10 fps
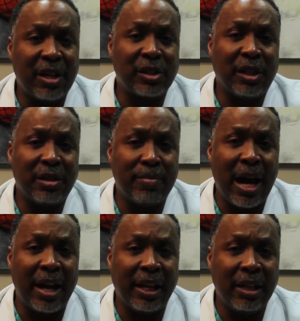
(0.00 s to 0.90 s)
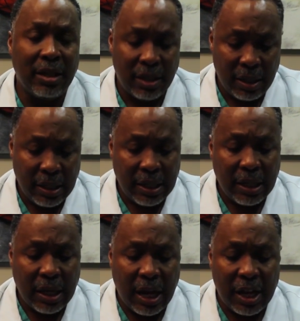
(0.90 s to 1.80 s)
vessel in the body,
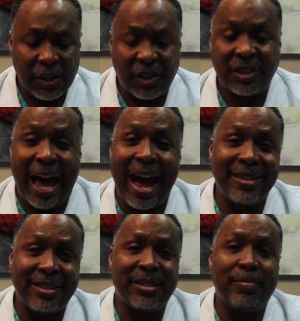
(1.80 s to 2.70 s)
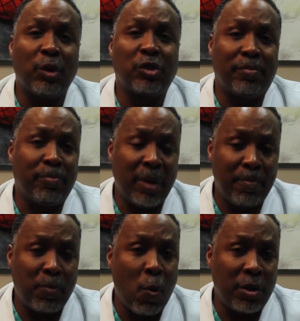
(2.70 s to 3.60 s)
size is the most
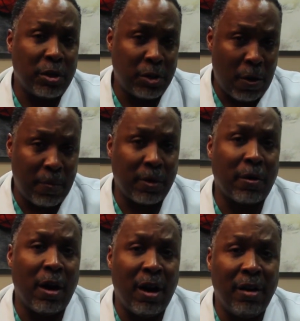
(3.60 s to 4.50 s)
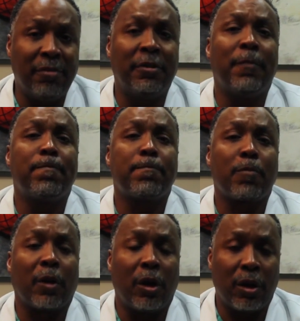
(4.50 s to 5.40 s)
important determiner of
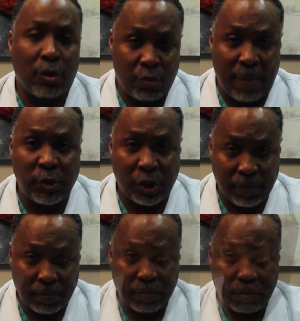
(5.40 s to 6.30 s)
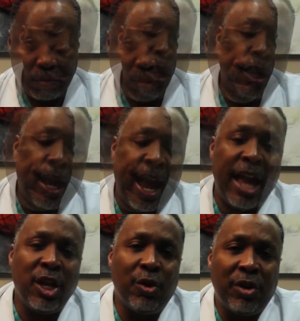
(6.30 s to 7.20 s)
rupture.
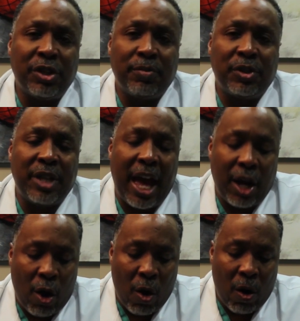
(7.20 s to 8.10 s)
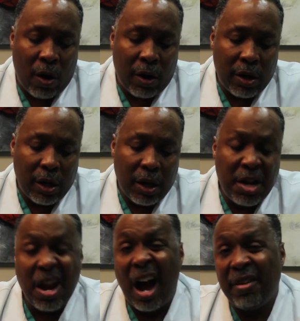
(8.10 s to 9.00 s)
Aneurysms that are
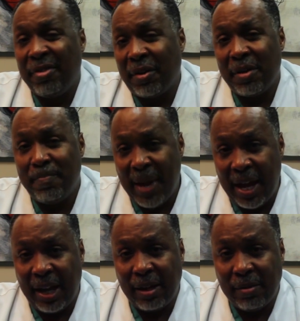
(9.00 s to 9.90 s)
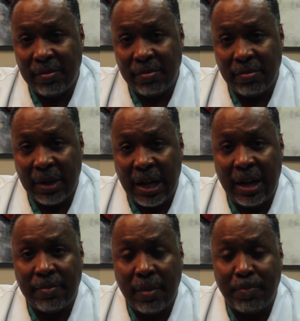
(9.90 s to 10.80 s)
not very big,
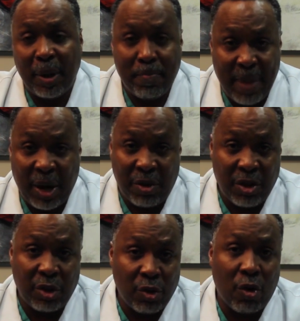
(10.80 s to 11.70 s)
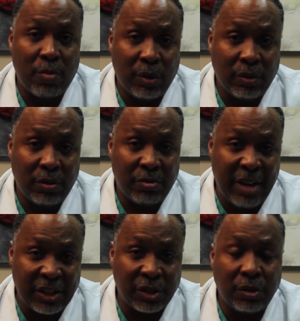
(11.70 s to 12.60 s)
but bigger than the normal
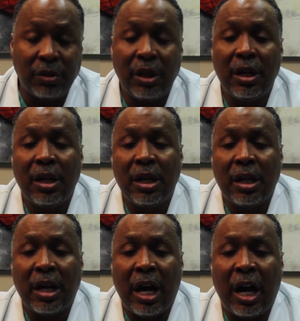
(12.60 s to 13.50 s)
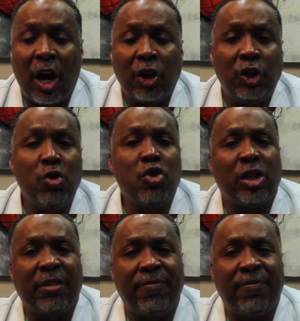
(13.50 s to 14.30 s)
vessel, are usually